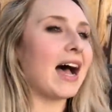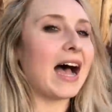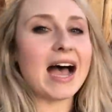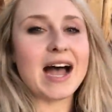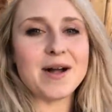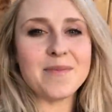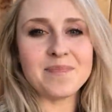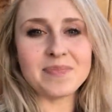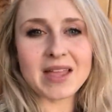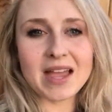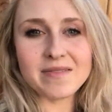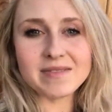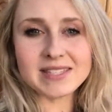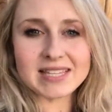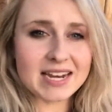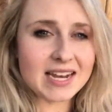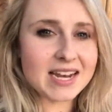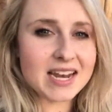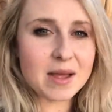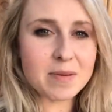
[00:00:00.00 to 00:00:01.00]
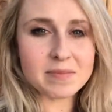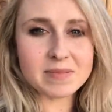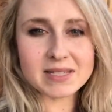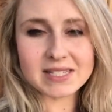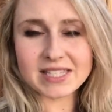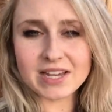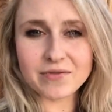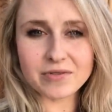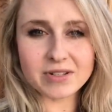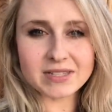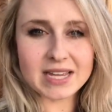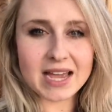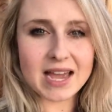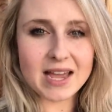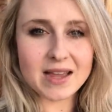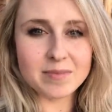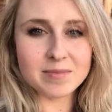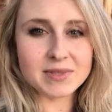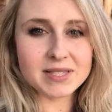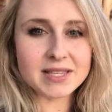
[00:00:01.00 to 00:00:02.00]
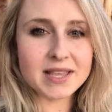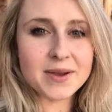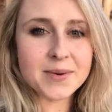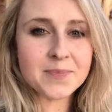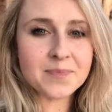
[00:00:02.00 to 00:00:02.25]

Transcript: I've set it up several times